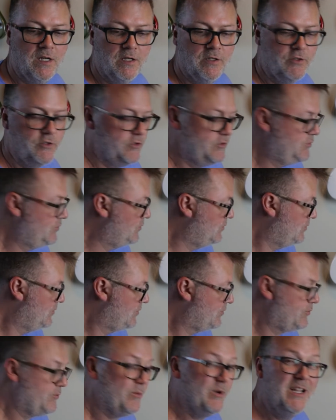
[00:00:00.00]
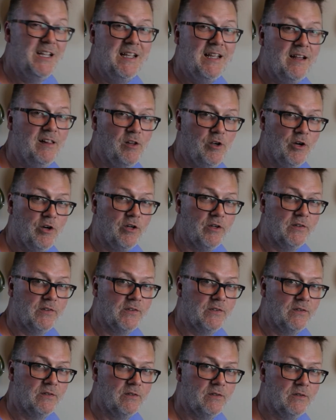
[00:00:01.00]
to 3
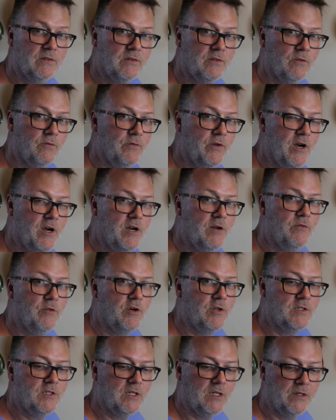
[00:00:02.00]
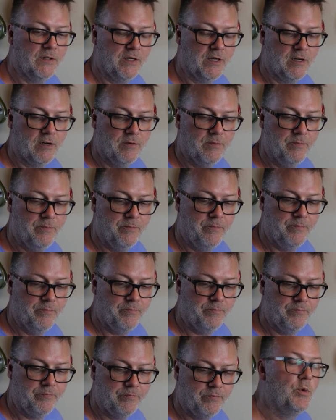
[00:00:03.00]
kilohertz. So very versatile there.
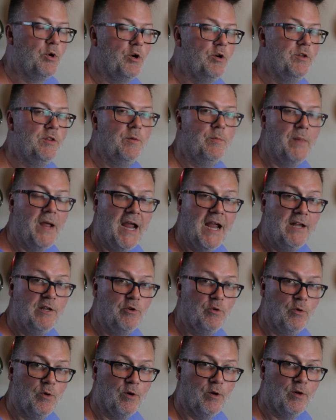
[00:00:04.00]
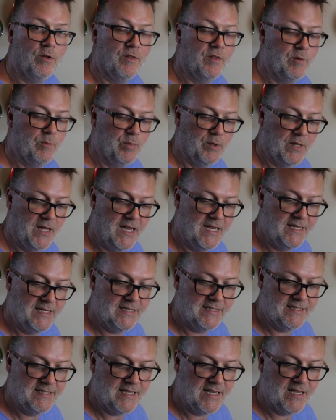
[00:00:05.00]
Per the manual, the blend,
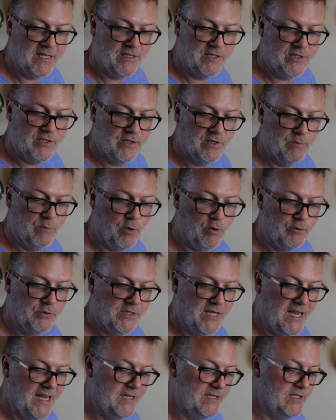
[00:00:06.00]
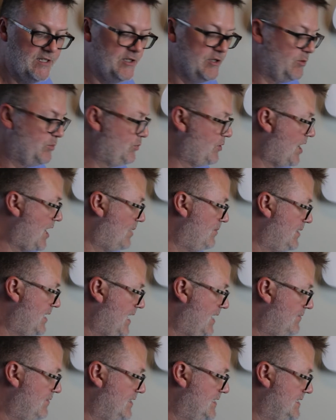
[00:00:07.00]
it says, in most cases, you'll probably
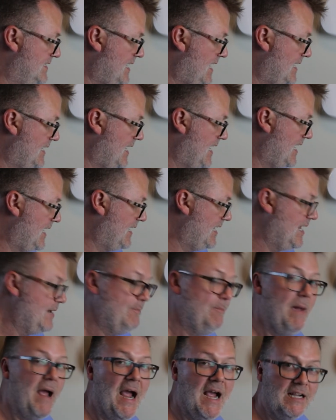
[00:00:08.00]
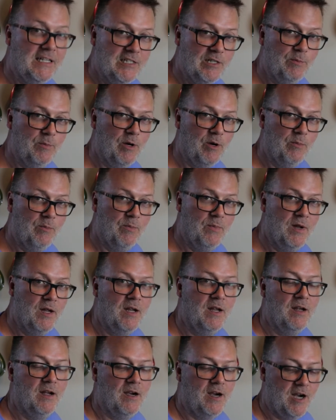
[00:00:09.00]
have this set at a maximum
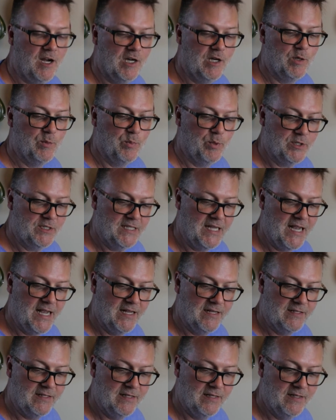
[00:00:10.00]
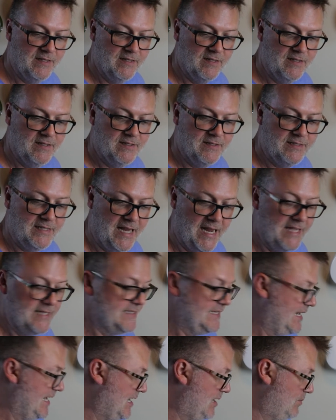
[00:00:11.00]
100%
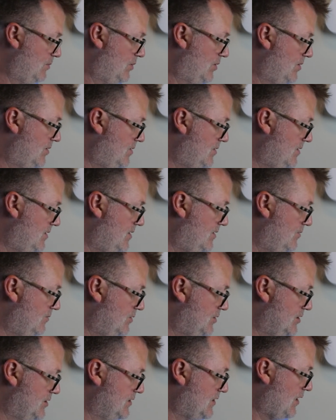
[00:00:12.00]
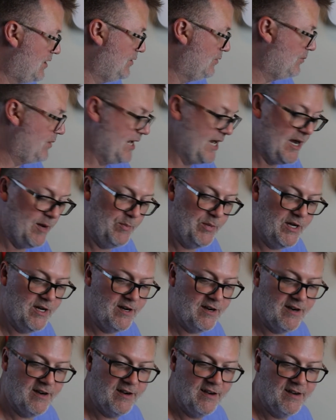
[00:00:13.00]
SansAmp, which is all the way up
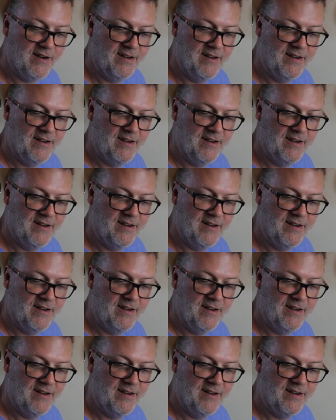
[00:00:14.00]
here.